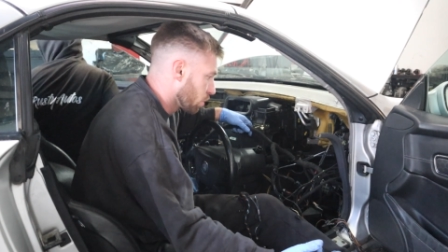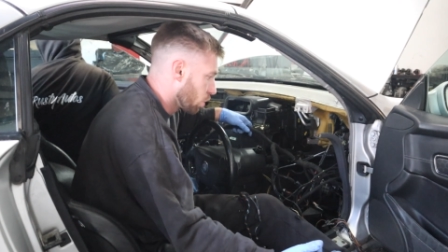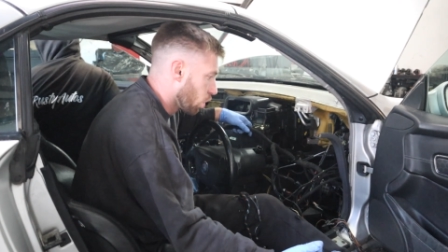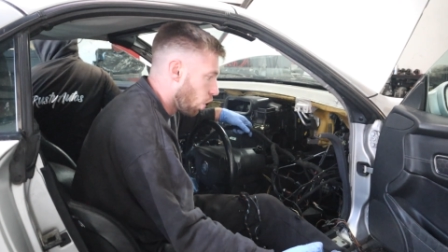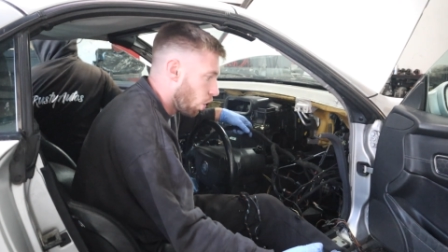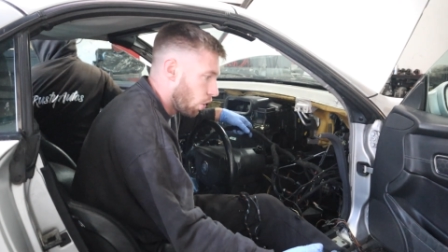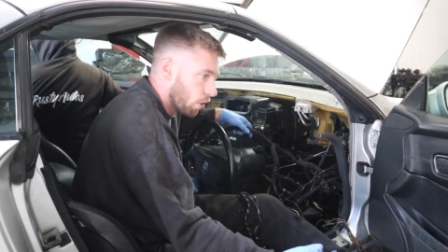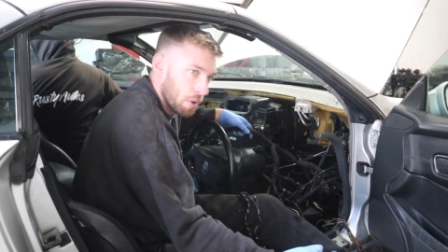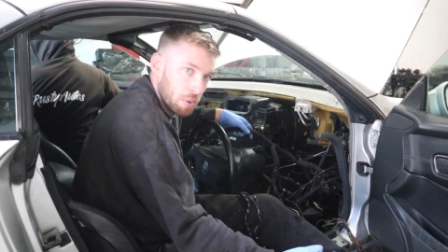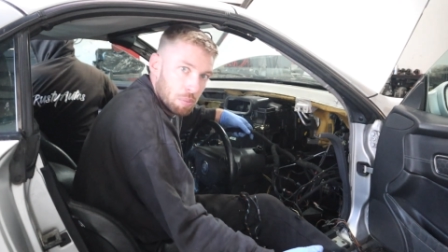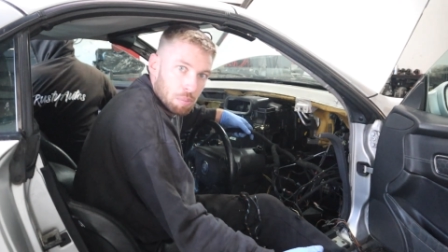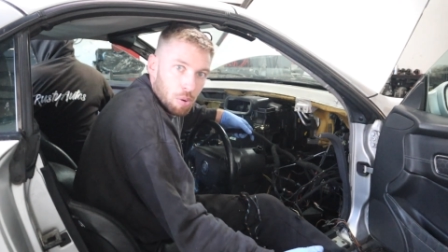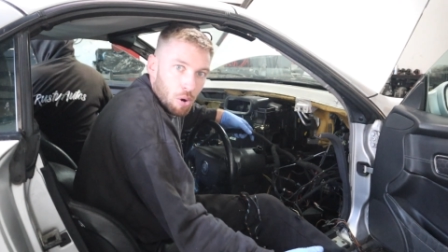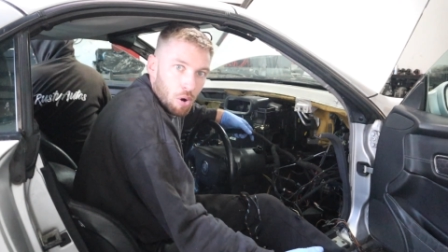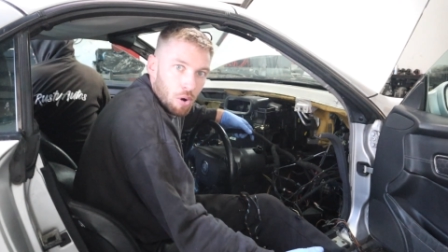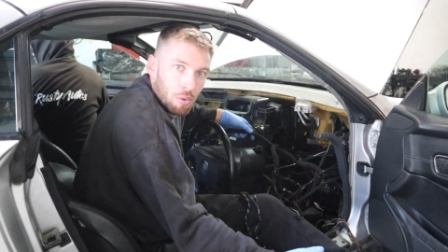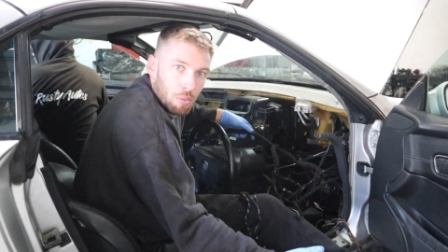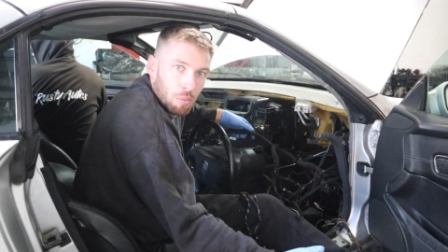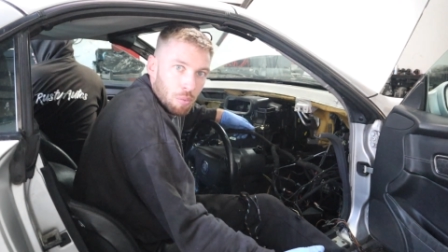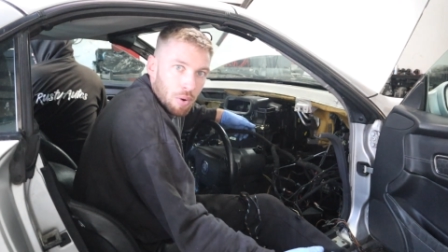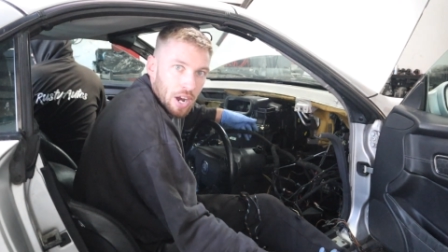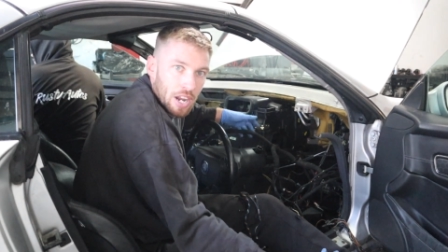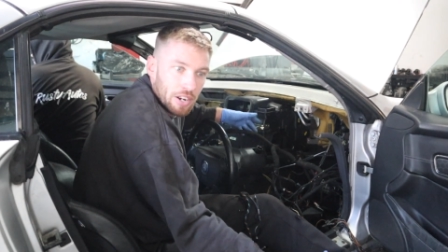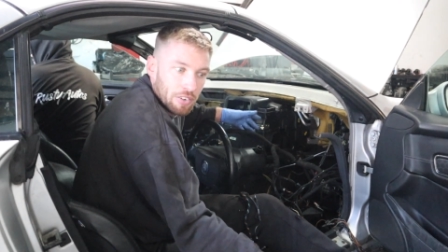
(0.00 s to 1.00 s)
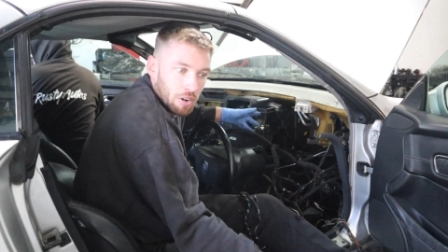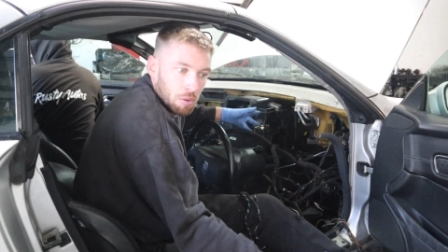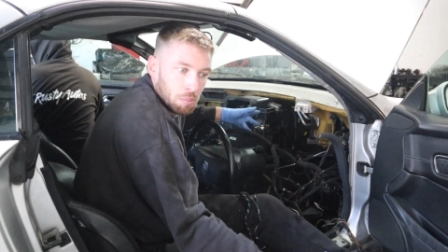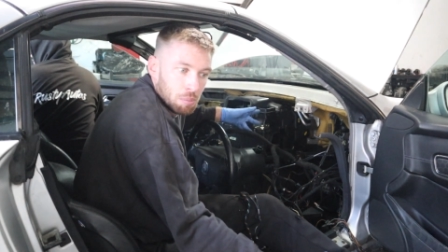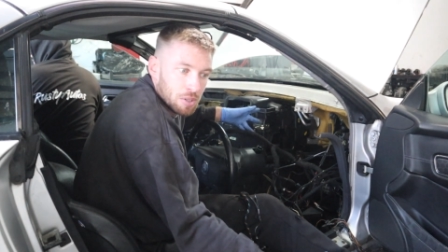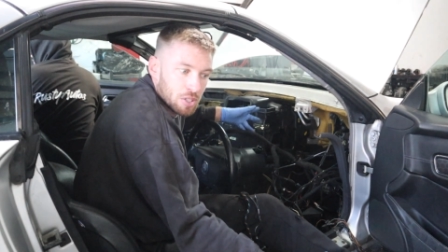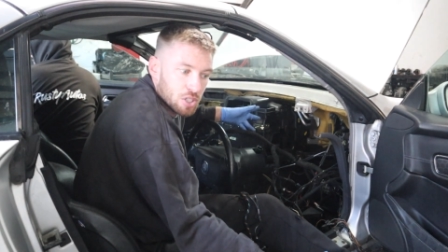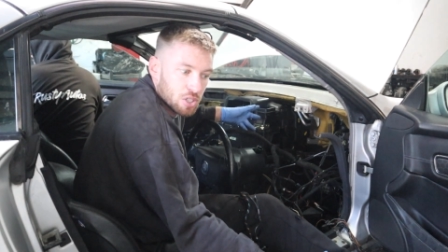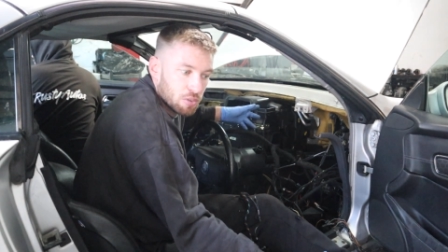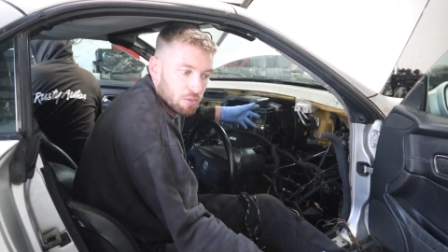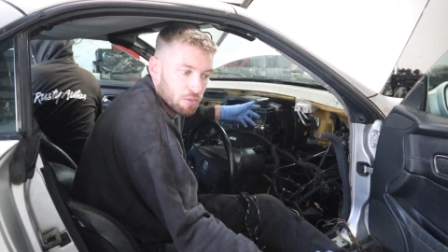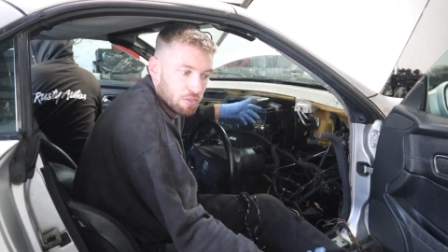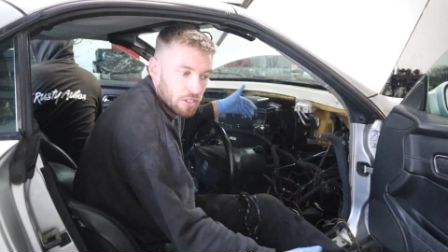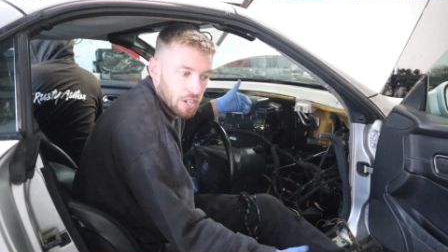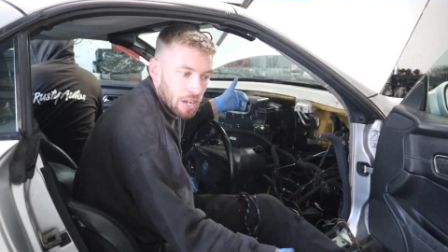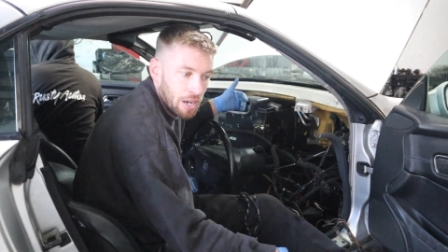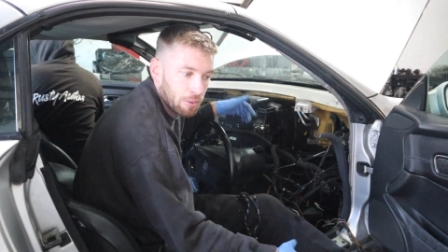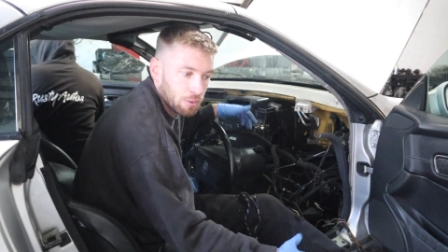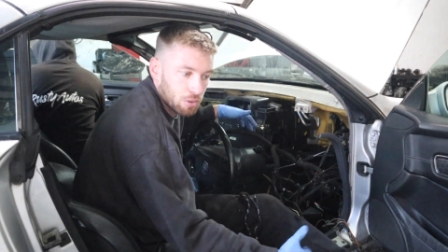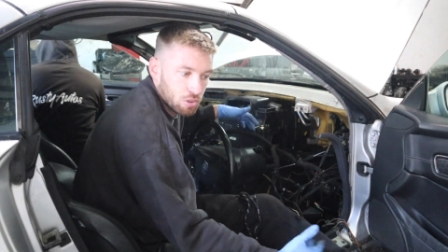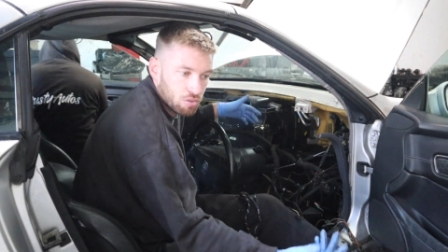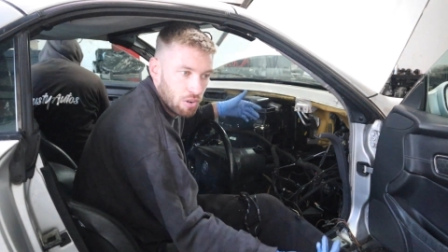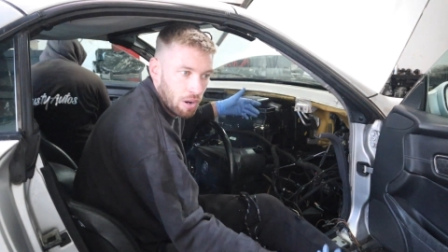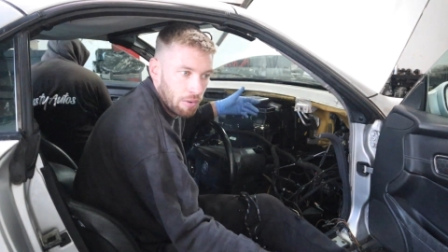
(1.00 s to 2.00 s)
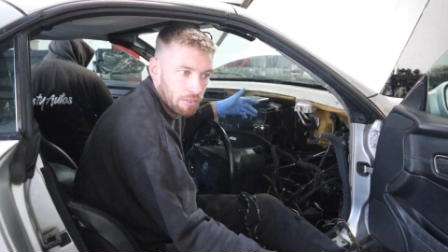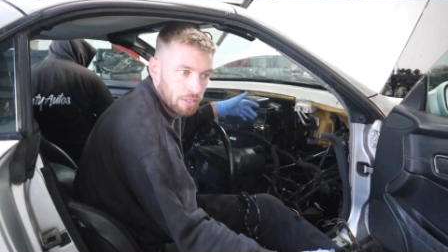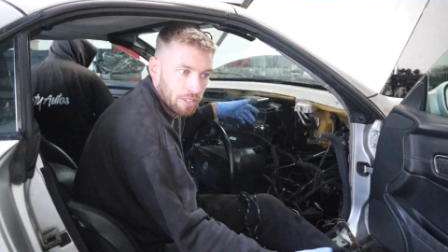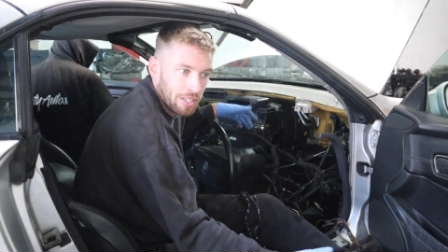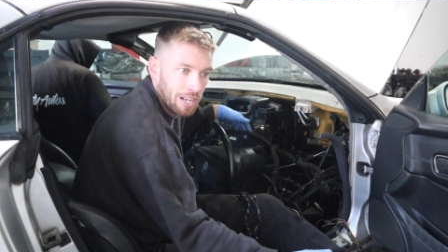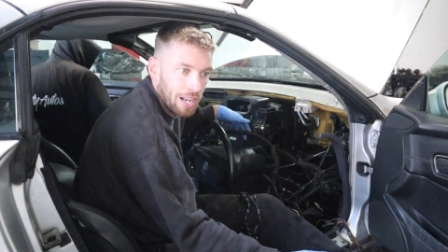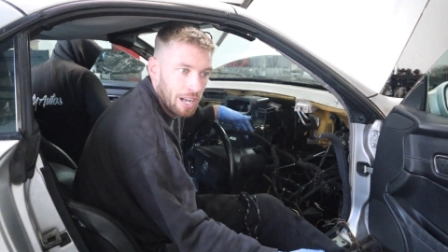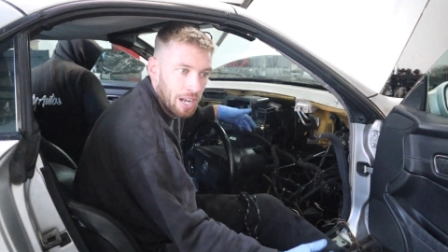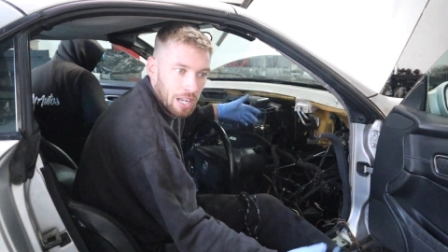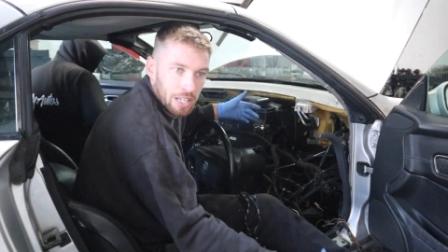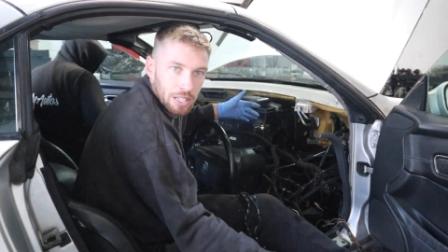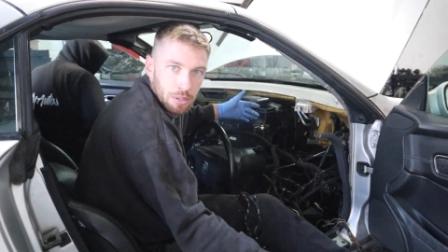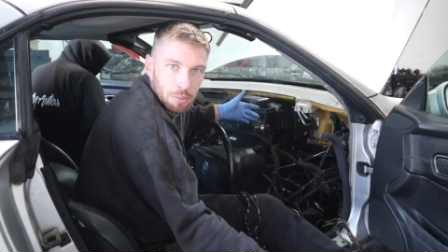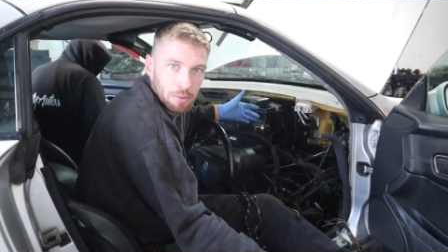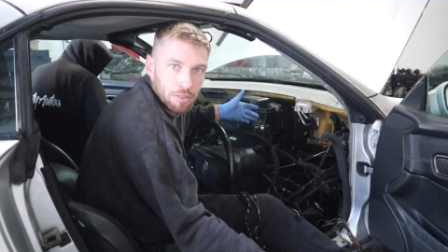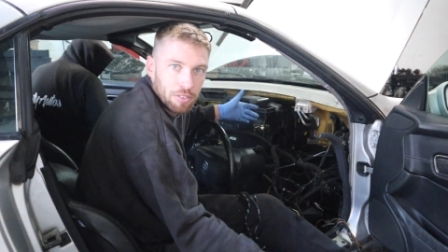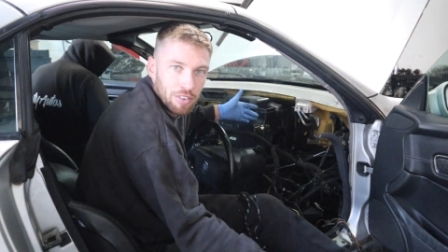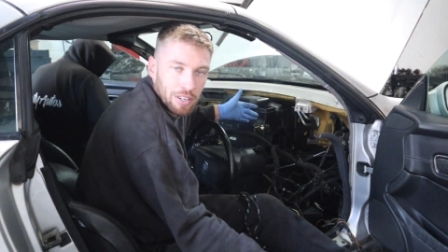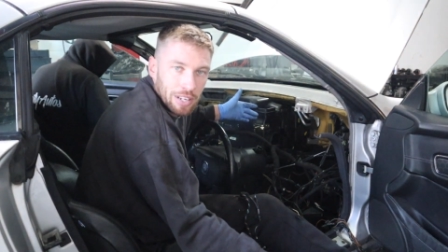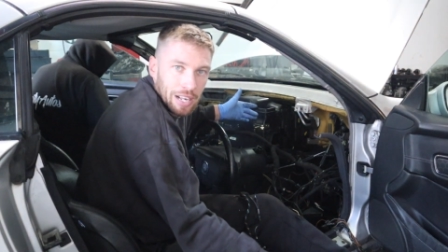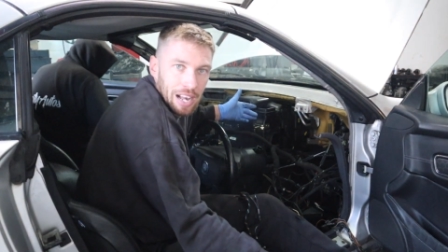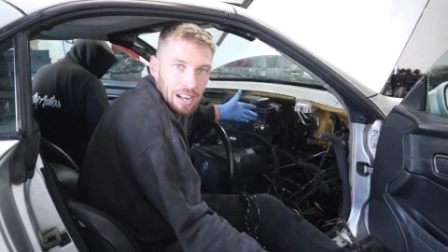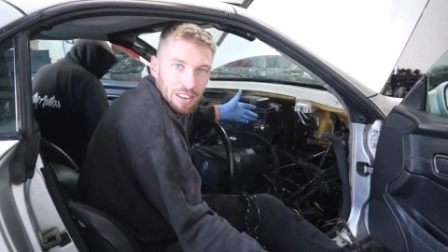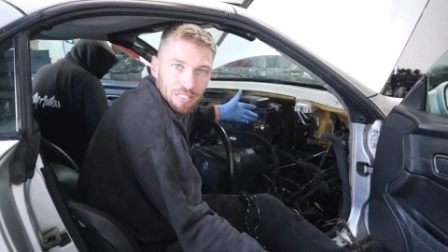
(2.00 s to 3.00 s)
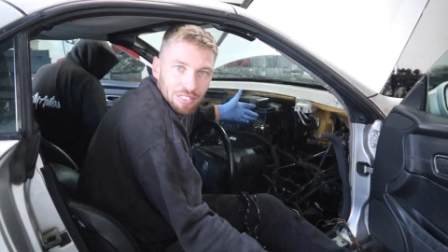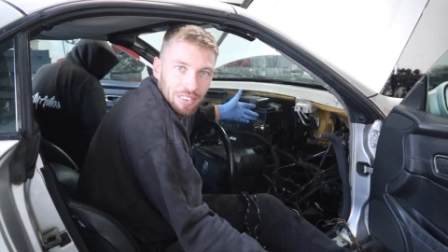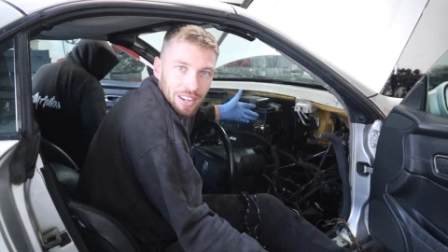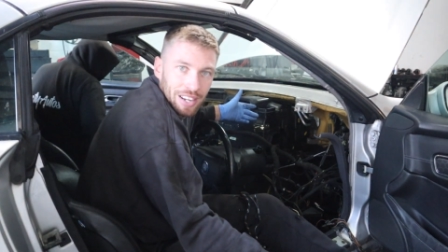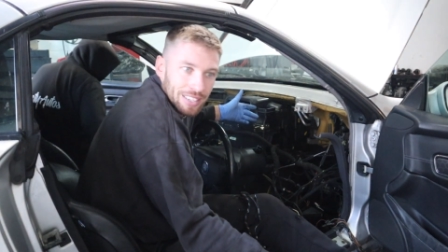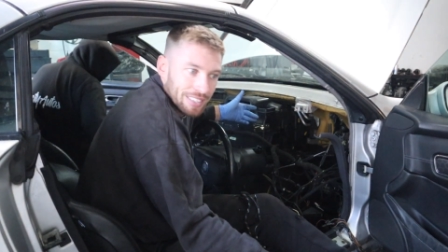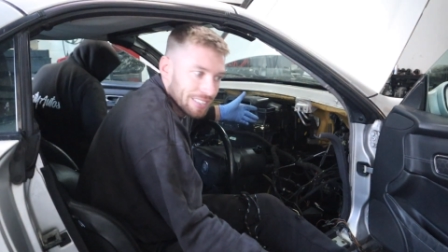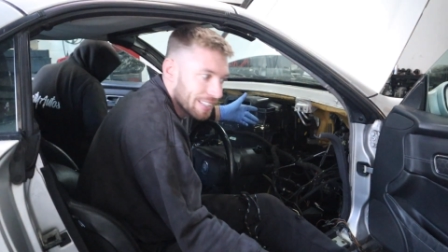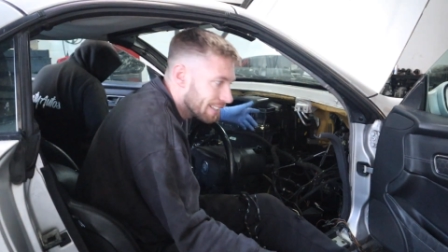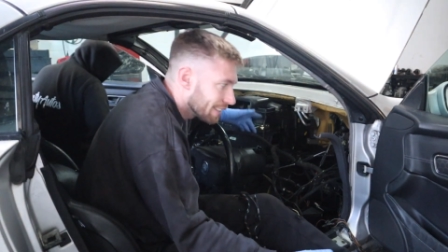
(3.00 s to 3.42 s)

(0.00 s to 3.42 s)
cut an important wire on, miss something out, scrap the car, and if I can't find